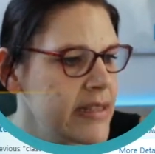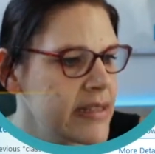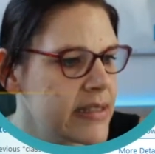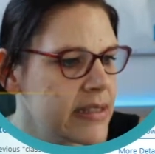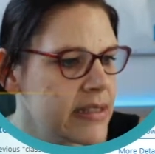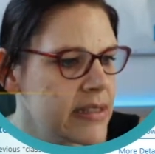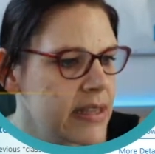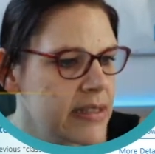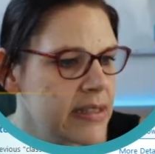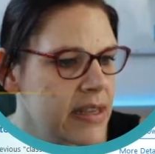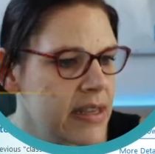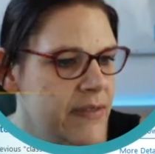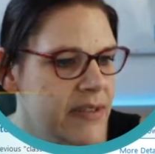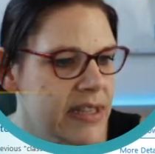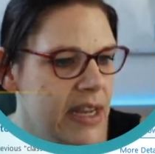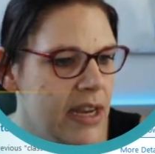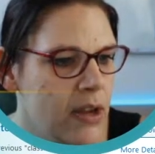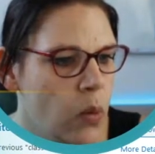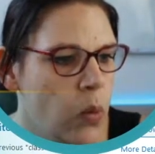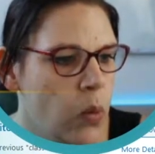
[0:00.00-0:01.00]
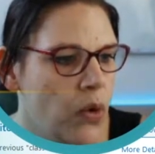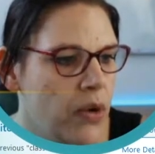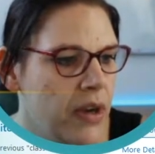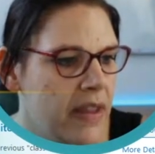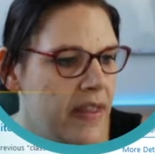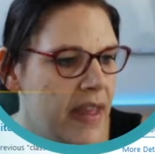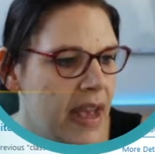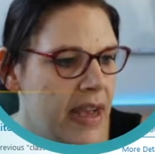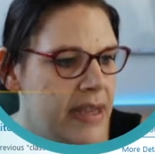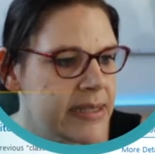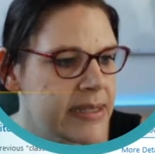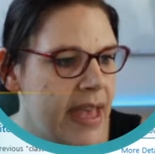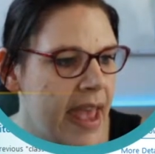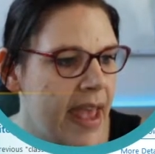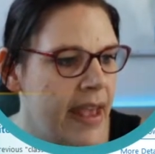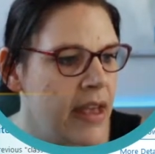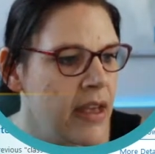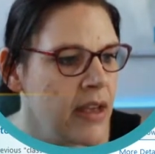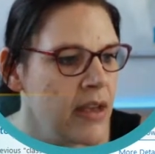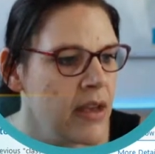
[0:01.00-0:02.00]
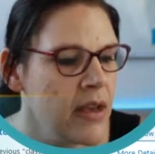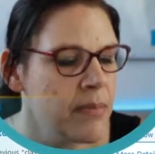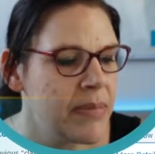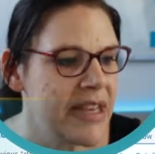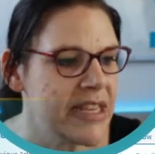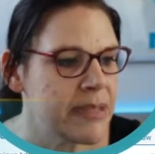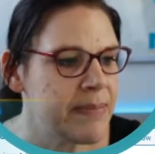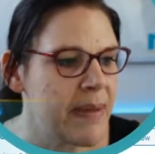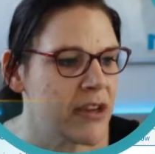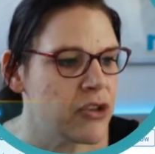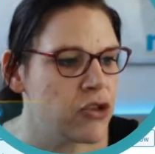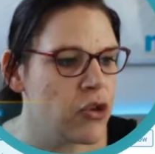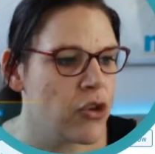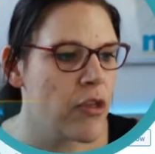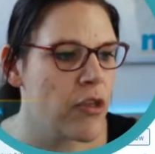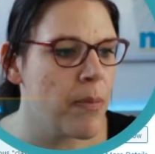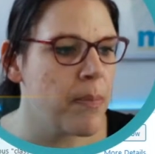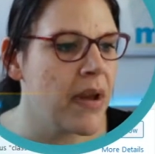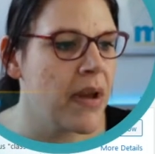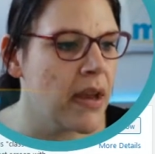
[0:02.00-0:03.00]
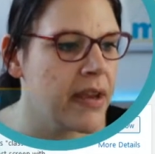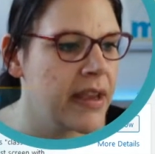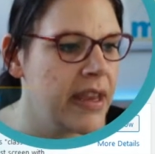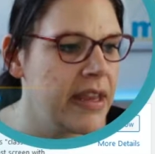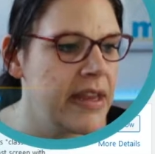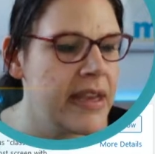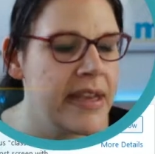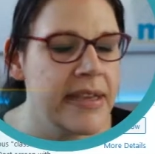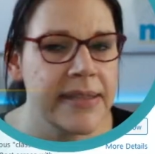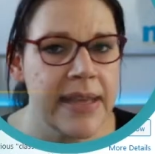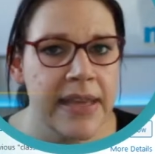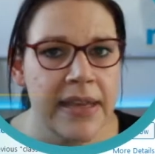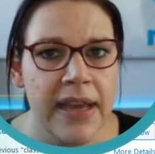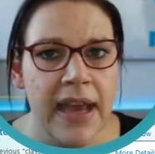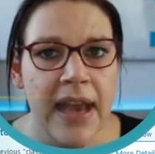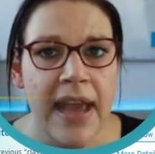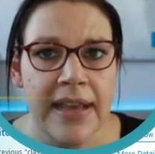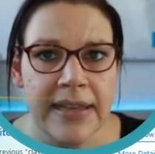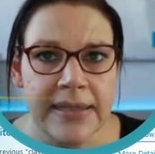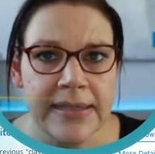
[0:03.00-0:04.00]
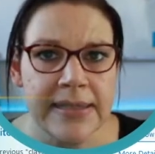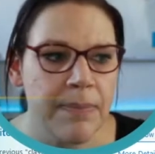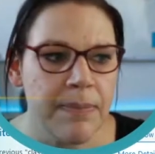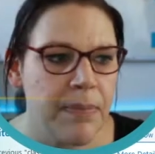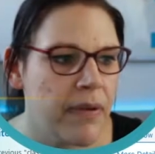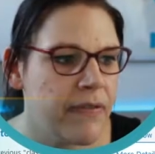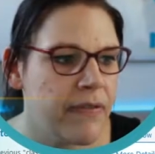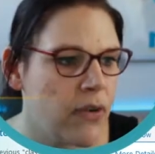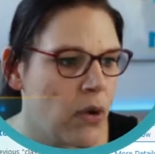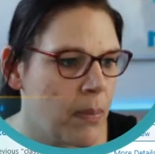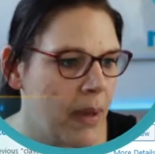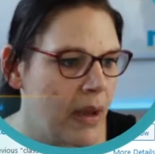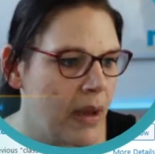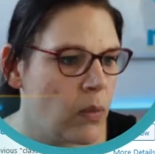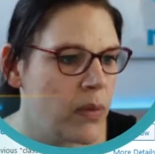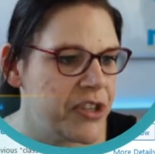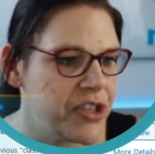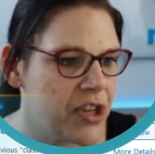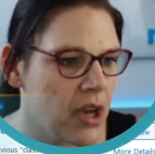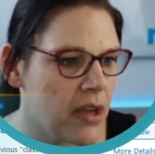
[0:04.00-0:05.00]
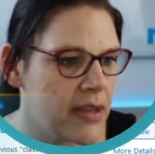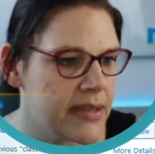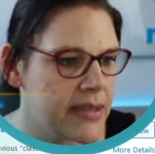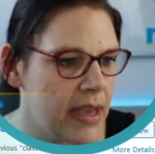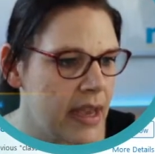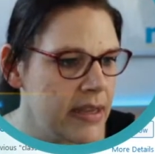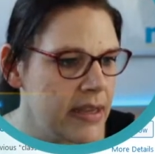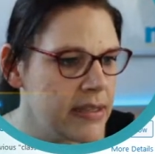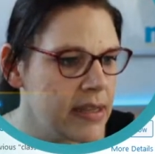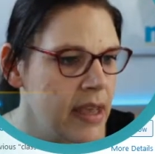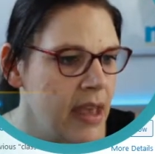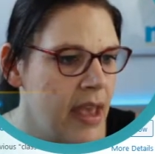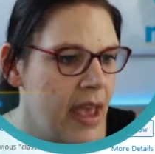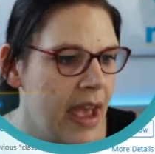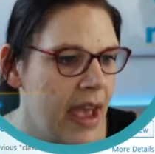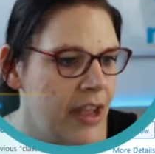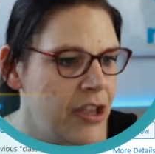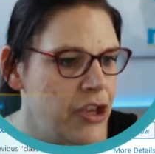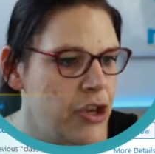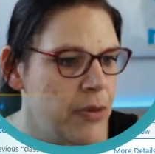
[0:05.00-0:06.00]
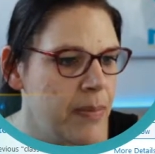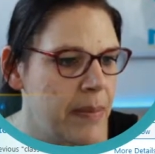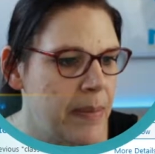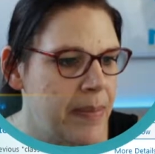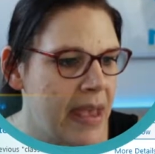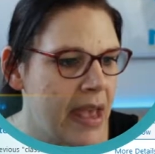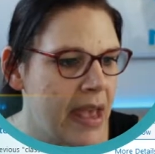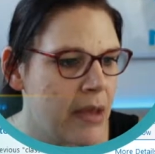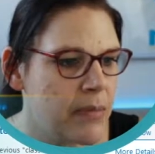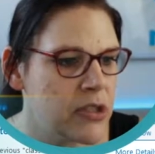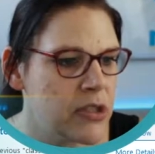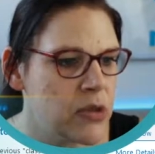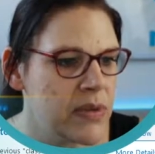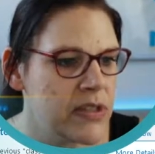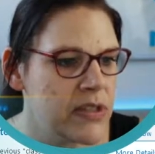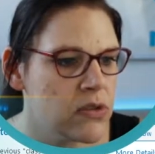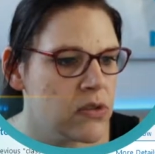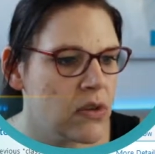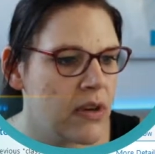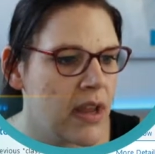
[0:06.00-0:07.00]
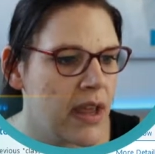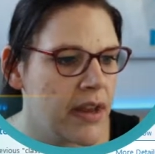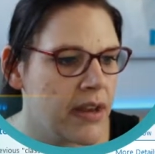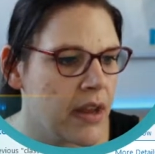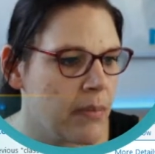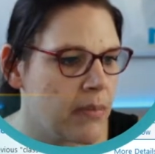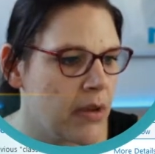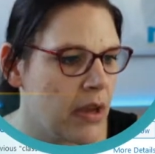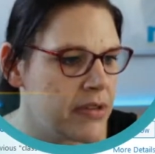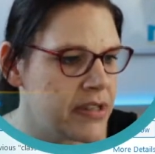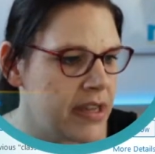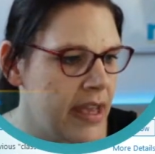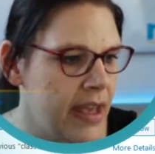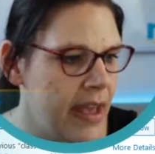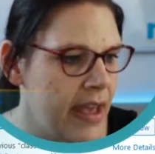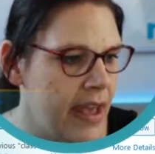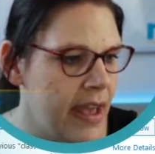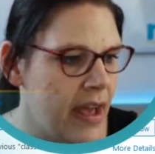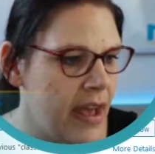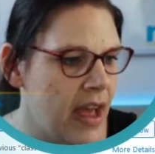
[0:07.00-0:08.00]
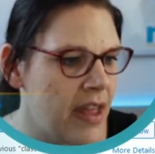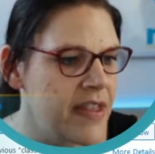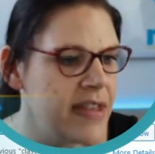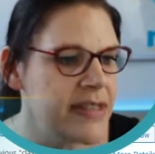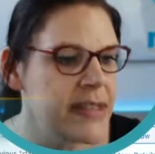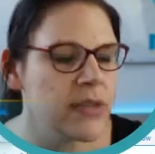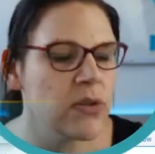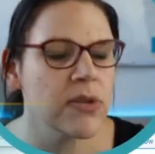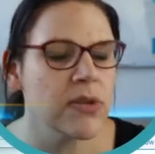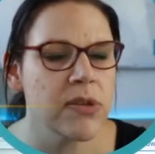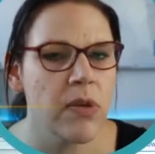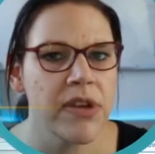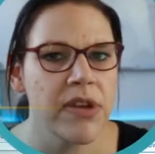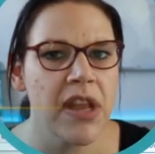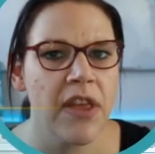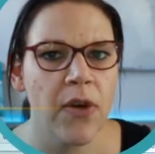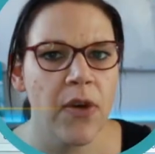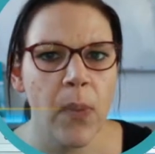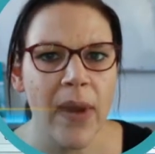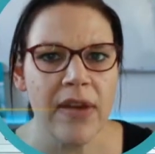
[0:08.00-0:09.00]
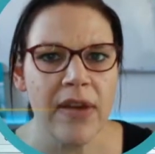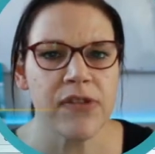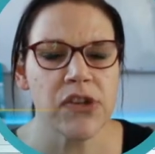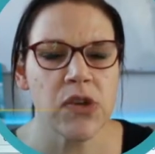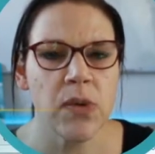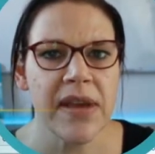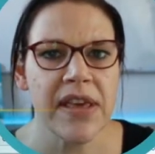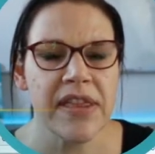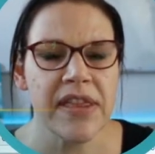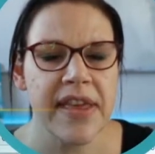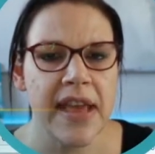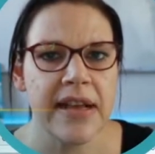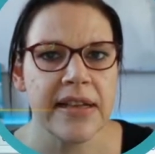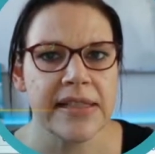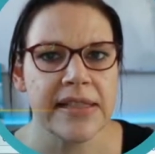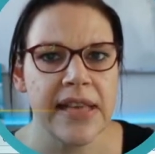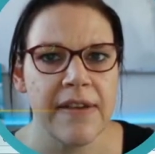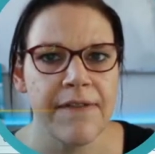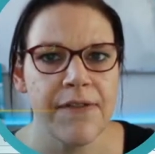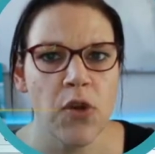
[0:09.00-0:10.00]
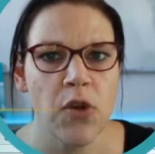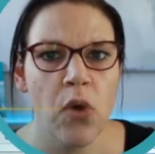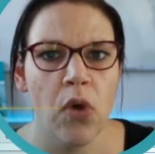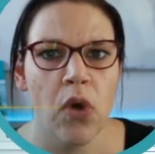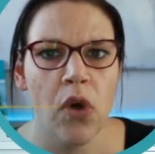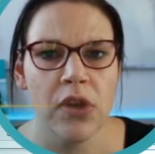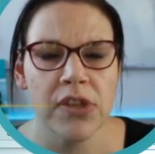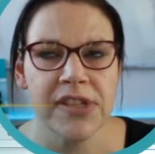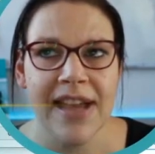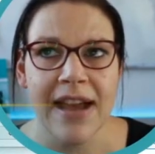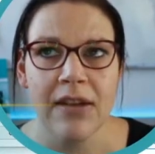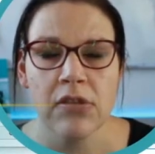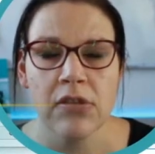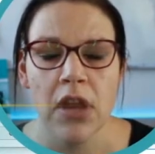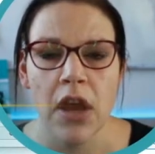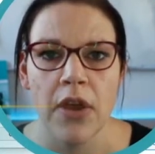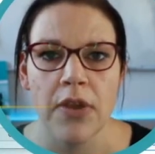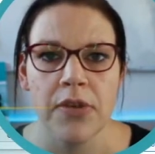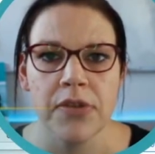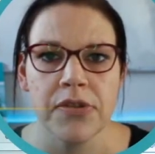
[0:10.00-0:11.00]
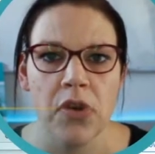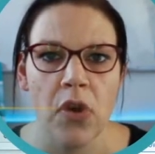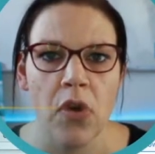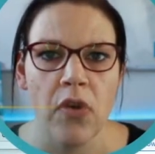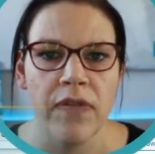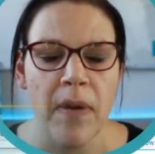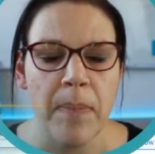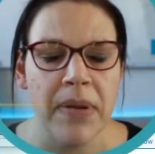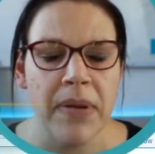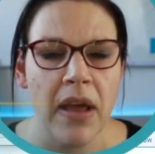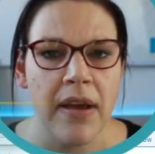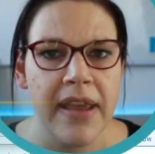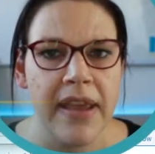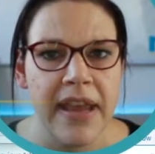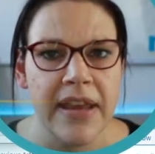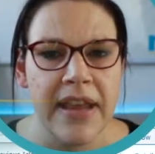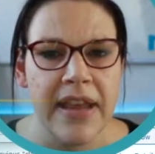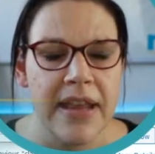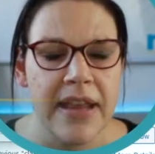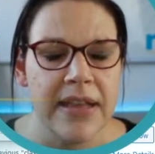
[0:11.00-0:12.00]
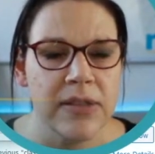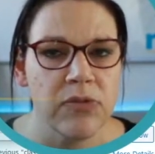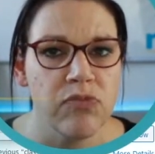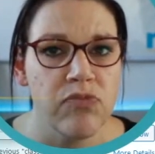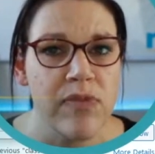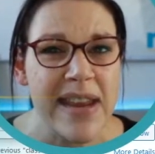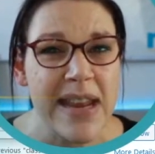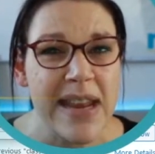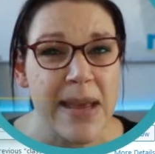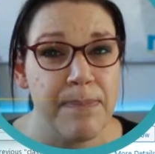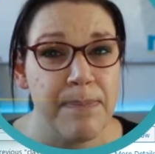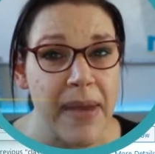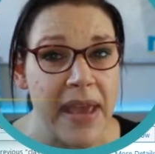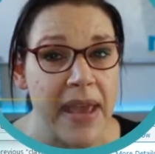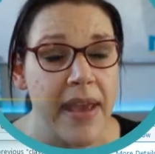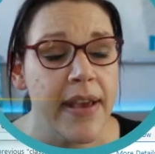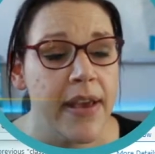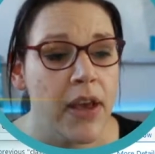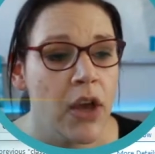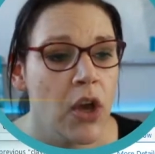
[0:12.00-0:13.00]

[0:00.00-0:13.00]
does give us a little warning there saying, please make sure that the plugin is in a zip format, which ours is, and you may be able to install it and upload it here. And this is also another way of doing things. If your download of a plugin is really big,